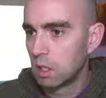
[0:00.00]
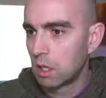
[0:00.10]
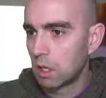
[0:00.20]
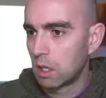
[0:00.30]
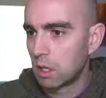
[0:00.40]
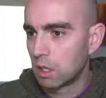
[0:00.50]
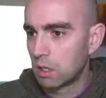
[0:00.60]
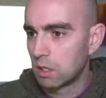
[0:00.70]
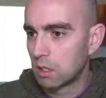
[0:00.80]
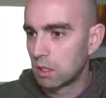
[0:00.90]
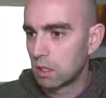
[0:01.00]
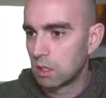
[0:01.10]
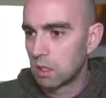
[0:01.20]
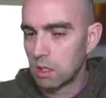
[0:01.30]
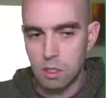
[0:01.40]
And
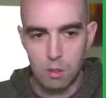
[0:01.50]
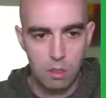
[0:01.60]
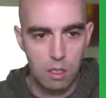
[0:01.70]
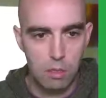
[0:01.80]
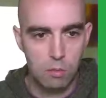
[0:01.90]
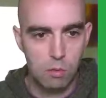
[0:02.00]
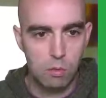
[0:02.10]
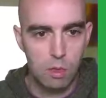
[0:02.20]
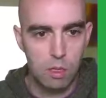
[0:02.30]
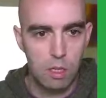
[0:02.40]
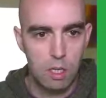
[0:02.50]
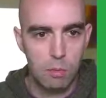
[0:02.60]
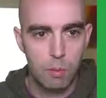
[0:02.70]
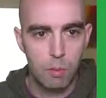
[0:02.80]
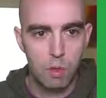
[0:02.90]
here's one a little
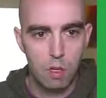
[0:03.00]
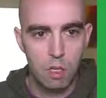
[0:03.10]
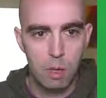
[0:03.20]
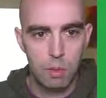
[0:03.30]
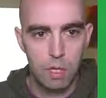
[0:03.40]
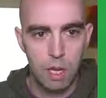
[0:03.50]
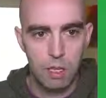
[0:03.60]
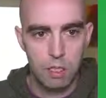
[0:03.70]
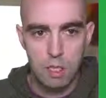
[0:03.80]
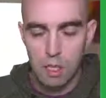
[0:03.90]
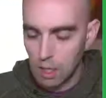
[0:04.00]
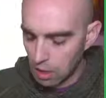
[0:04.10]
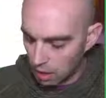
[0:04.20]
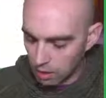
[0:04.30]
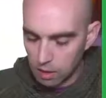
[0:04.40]
bit more complicated.
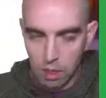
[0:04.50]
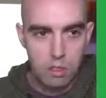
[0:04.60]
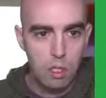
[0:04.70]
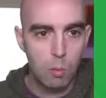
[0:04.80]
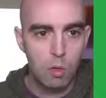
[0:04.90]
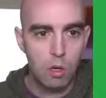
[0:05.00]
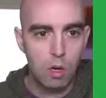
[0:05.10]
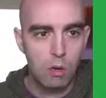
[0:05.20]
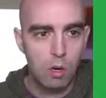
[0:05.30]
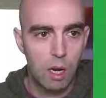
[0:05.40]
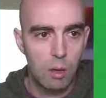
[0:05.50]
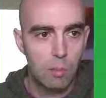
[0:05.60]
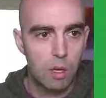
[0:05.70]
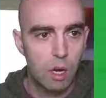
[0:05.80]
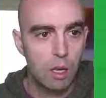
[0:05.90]
I can also program,
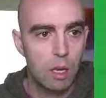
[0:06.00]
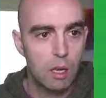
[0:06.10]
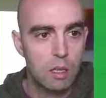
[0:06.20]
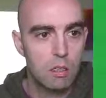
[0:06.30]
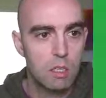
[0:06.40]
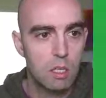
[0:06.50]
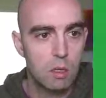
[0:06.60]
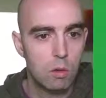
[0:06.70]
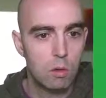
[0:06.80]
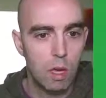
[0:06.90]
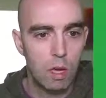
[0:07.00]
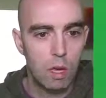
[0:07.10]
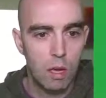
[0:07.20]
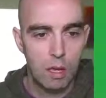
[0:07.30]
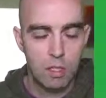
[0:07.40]
I can also
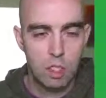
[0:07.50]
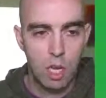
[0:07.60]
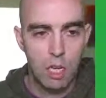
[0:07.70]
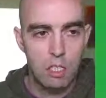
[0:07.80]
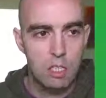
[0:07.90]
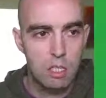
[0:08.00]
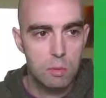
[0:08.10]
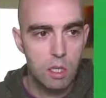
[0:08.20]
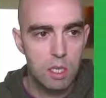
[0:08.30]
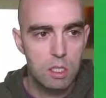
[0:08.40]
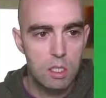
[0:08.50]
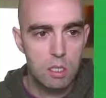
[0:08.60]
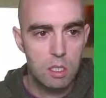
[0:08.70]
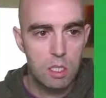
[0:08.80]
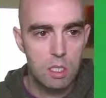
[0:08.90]
change the speed. So you
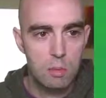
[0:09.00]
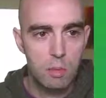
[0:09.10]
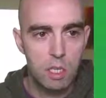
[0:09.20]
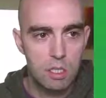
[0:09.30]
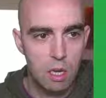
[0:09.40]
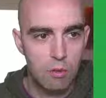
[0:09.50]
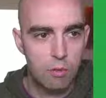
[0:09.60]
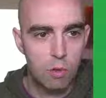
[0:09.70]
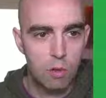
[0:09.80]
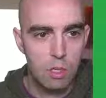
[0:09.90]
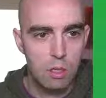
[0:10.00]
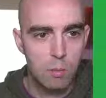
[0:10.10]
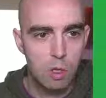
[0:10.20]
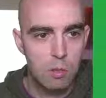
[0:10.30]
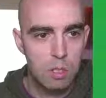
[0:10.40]
see the speed is at 4 at the
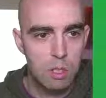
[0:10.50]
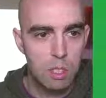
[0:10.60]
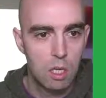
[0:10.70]
moment.